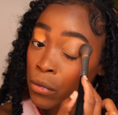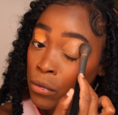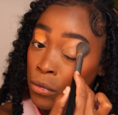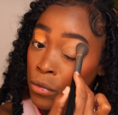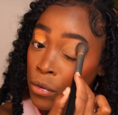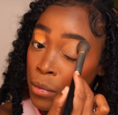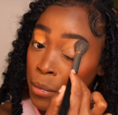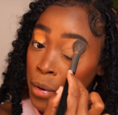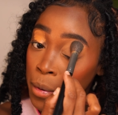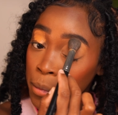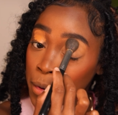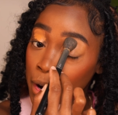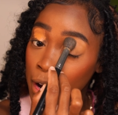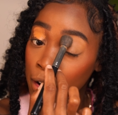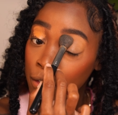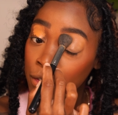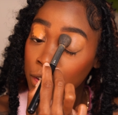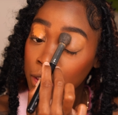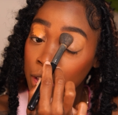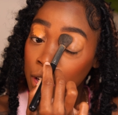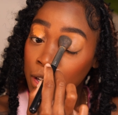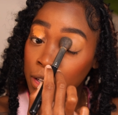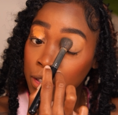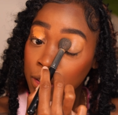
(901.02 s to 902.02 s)
Remember,
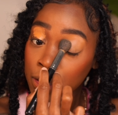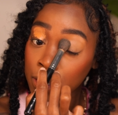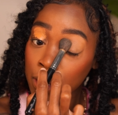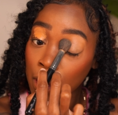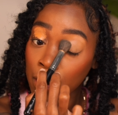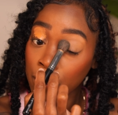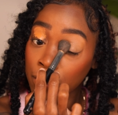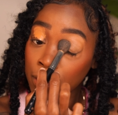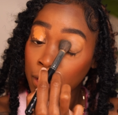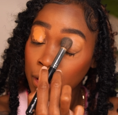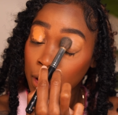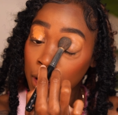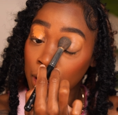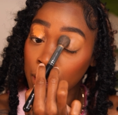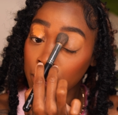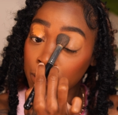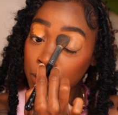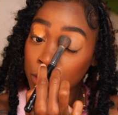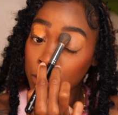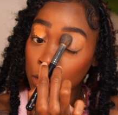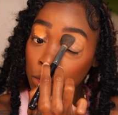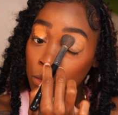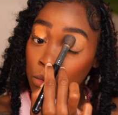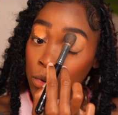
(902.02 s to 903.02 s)
everything is soft glam,
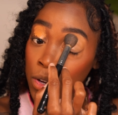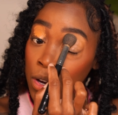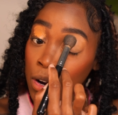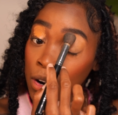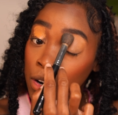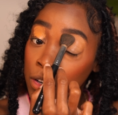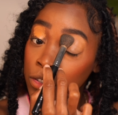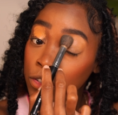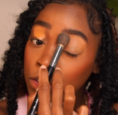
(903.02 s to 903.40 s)
so we are